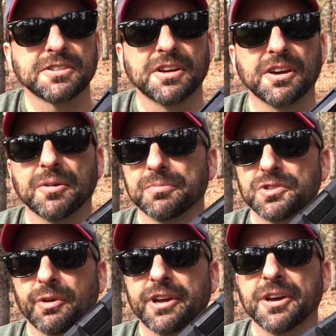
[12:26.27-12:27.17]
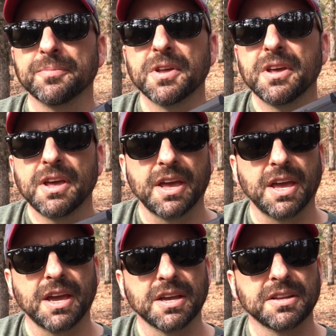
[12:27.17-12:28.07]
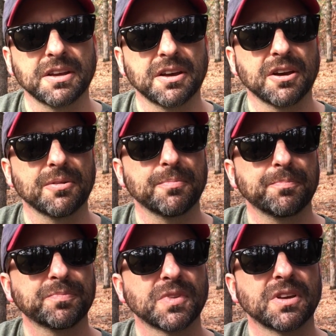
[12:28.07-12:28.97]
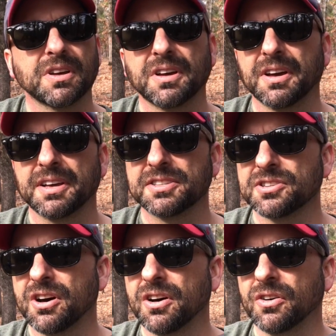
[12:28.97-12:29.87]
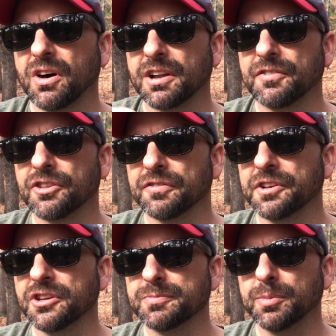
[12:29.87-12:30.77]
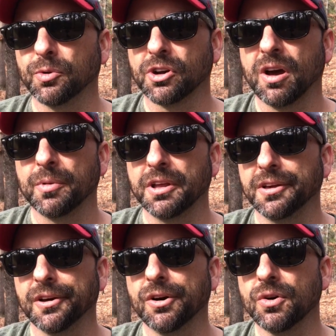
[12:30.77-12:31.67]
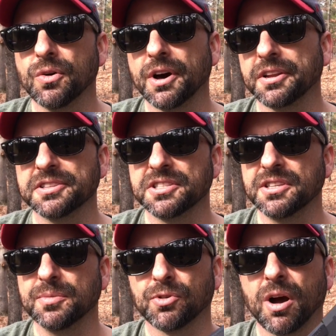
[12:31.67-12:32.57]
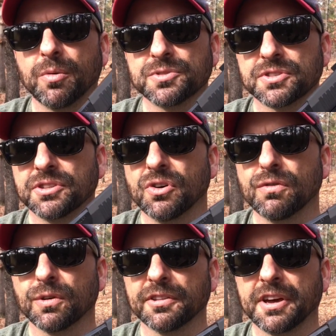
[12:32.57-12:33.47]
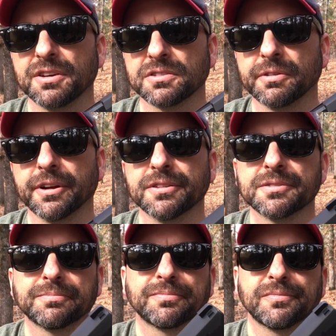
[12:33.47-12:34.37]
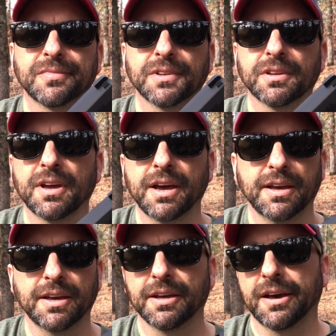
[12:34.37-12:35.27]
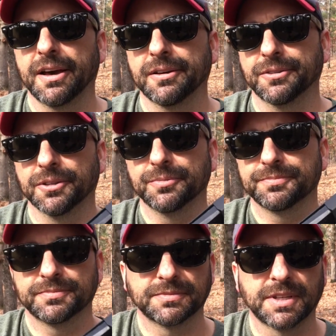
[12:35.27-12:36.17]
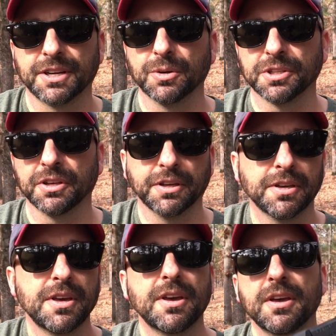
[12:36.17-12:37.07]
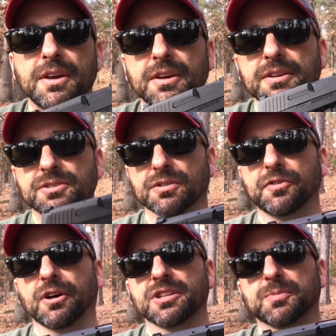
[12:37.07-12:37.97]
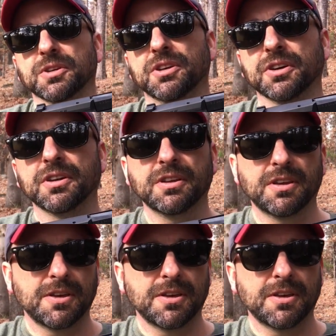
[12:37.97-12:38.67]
It's a great gun. And I saw a lot of other videos. People were commenting, "Oh, well, I didn't see problems until over 1,000 rounds." I don't know. I don't know what to tell you. So far, it's been good.